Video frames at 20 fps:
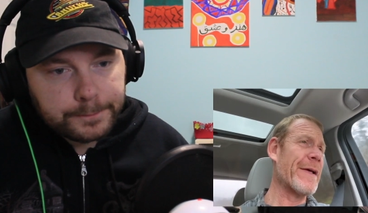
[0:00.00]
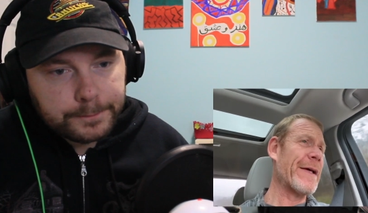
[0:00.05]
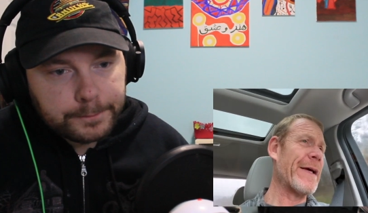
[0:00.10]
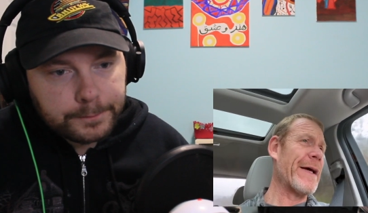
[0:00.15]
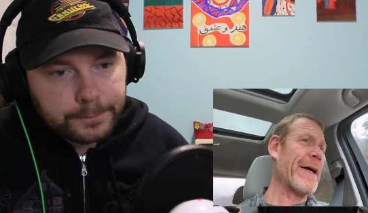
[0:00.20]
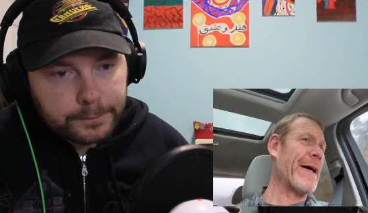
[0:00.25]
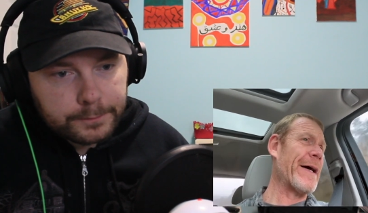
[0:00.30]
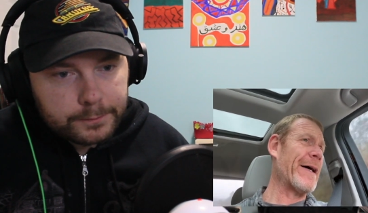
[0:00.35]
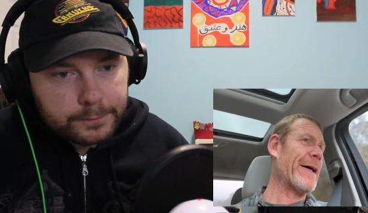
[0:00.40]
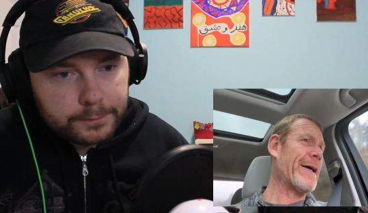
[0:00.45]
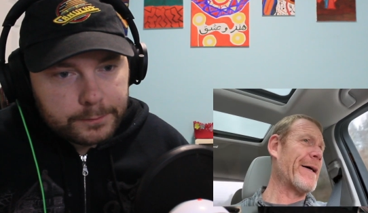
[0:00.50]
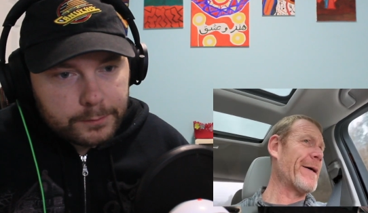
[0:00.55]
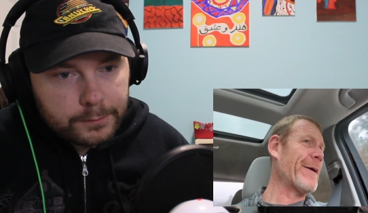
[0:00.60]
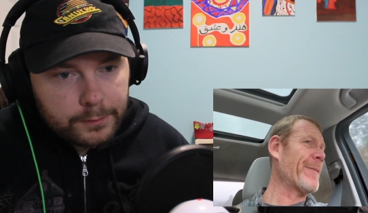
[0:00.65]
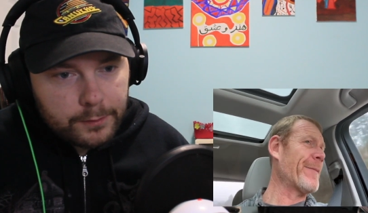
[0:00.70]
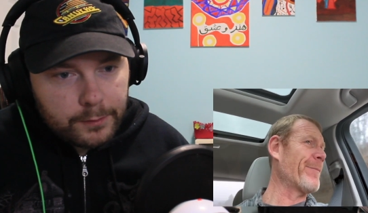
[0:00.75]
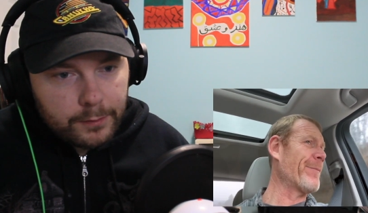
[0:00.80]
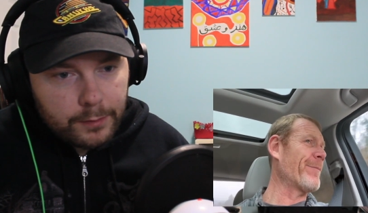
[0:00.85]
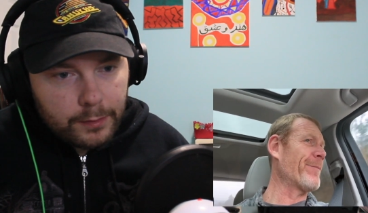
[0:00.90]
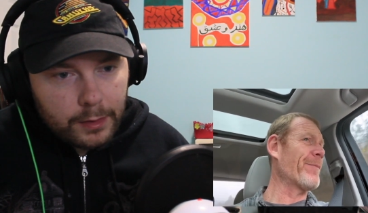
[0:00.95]

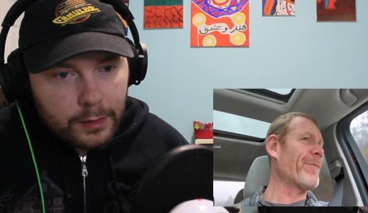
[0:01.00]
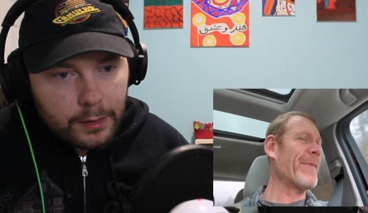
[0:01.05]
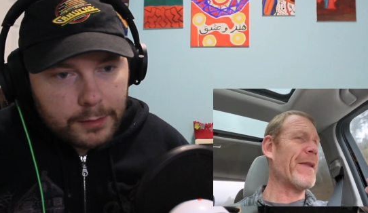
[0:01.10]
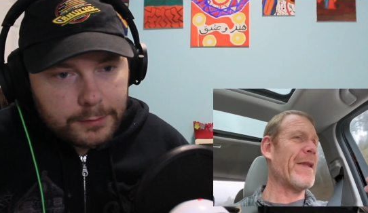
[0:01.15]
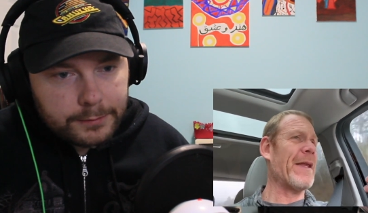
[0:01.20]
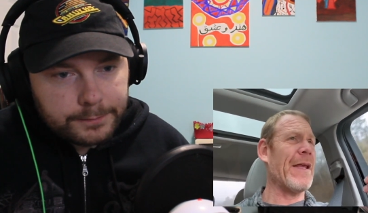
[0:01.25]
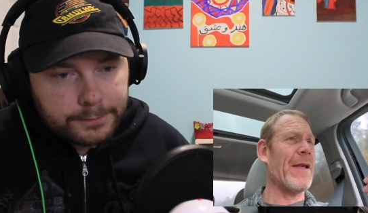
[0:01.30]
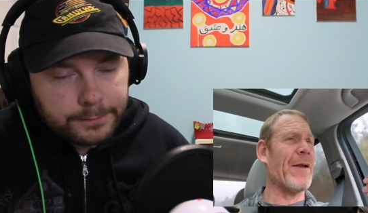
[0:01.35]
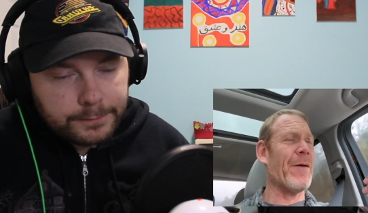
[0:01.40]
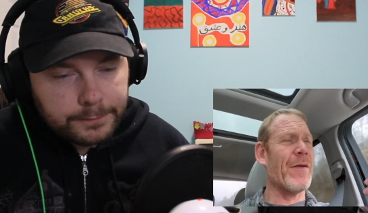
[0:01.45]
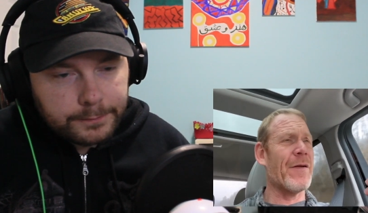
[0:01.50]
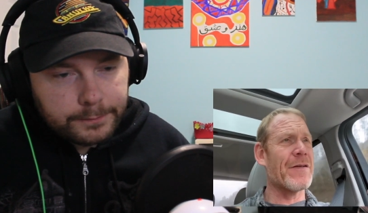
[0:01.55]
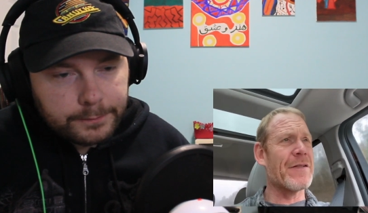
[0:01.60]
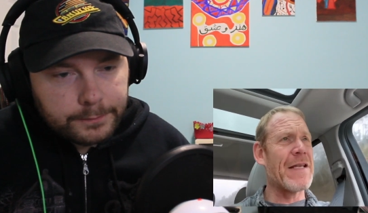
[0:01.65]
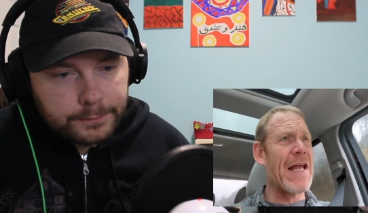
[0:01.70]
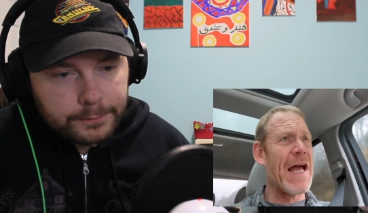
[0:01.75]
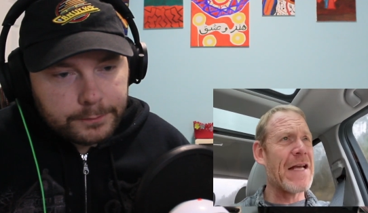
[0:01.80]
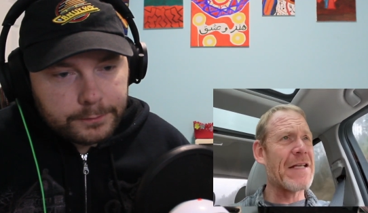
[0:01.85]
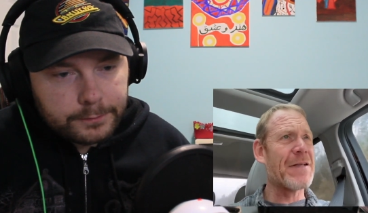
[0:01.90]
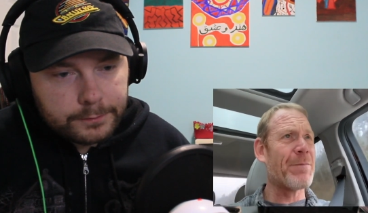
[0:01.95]
Speaker 1: Um, you know,
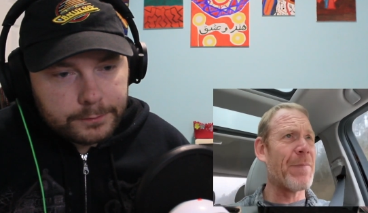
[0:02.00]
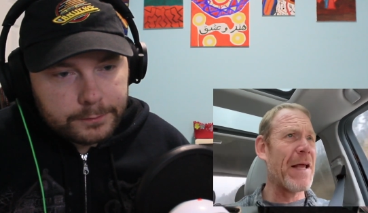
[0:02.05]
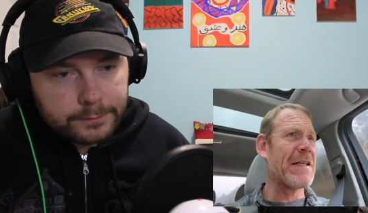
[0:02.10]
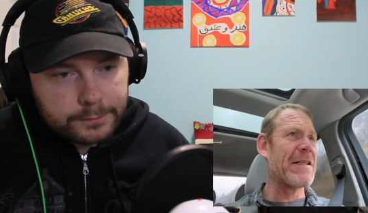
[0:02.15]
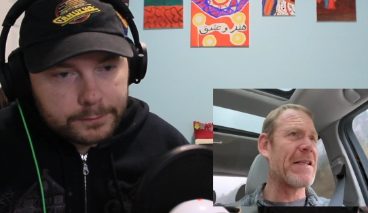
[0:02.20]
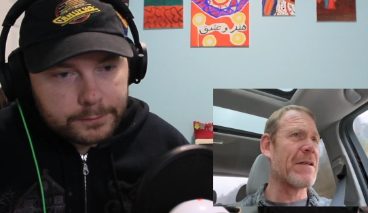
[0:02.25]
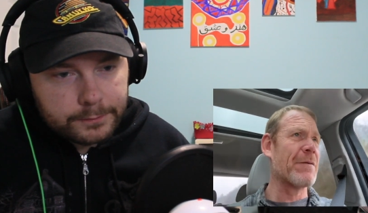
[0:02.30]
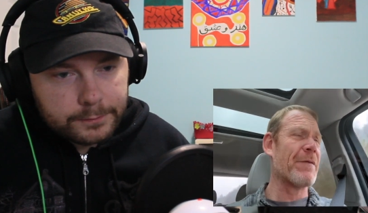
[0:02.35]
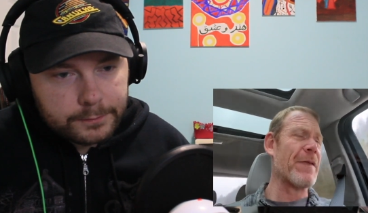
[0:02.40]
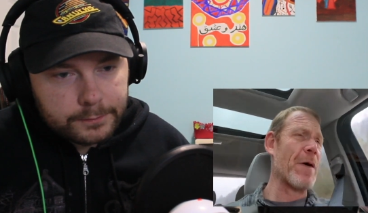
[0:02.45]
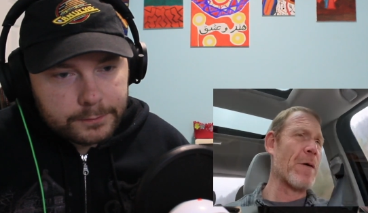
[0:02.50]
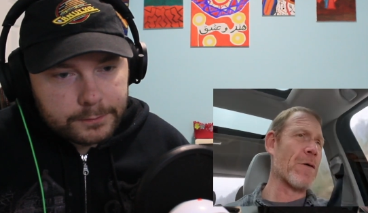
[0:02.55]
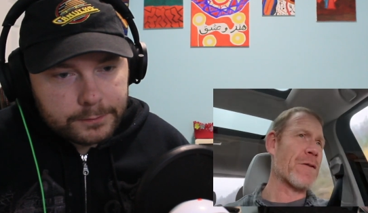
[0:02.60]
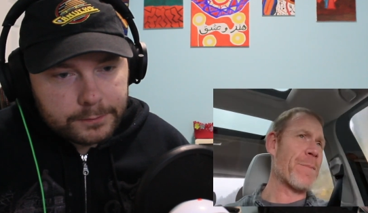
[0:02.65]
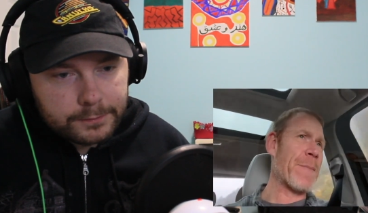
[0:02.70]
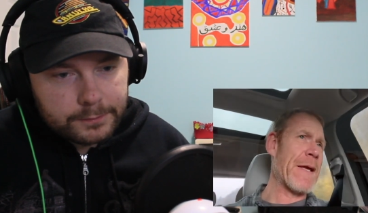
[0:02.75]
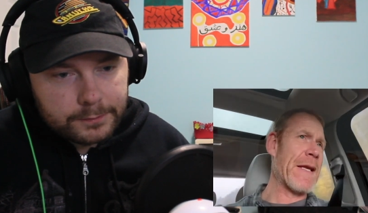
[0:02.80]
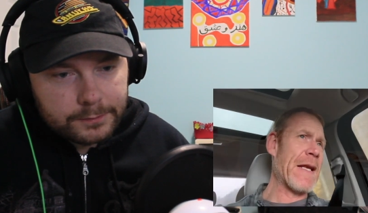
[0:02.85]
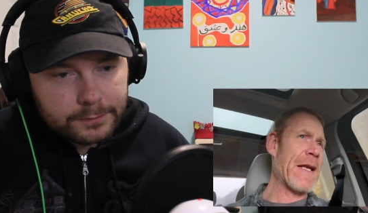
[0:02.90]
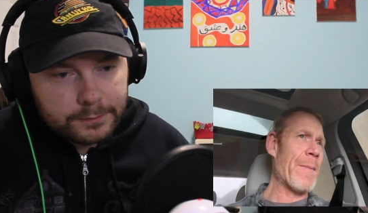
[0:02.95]
there's nice places with no
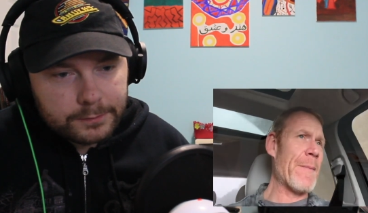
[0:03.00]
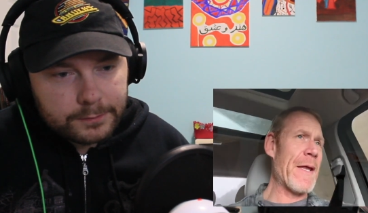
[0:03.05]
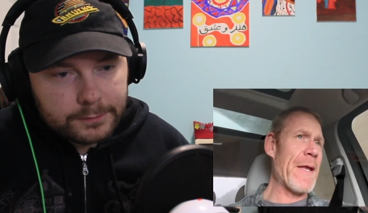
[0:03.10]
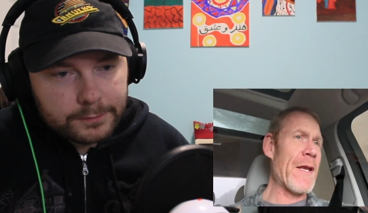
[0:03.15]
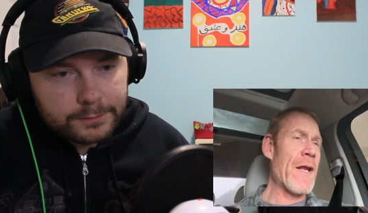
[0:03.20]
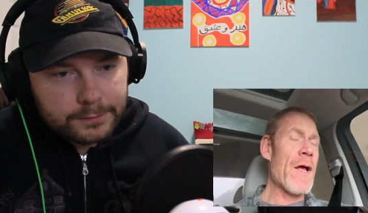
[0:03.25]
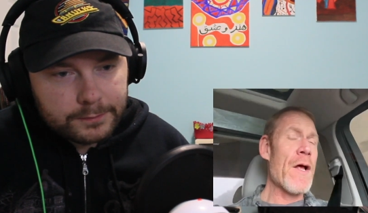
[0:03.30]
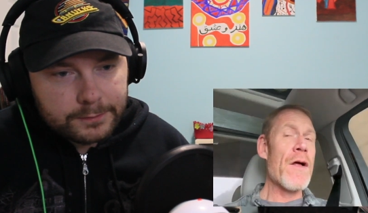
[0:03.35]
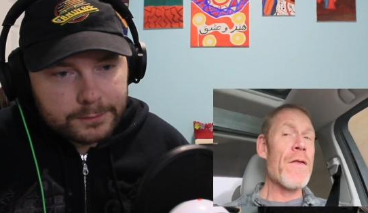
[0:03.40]
speed limit.